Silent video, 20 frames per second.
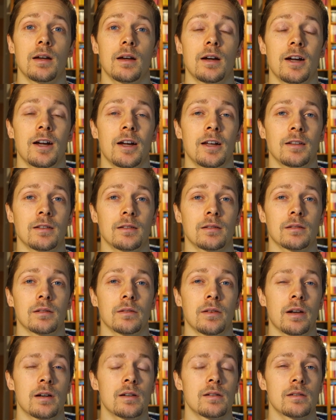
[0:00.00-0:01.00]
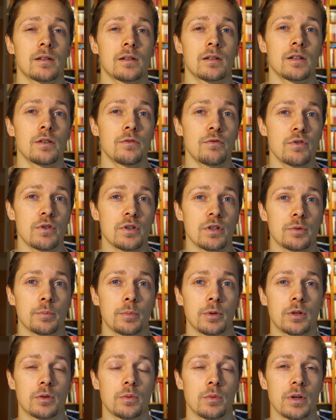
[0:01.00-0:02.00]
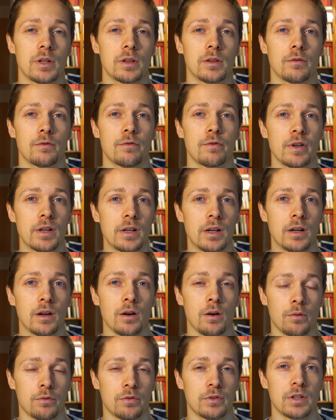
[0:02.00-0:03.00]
and that is the difference between the feeling of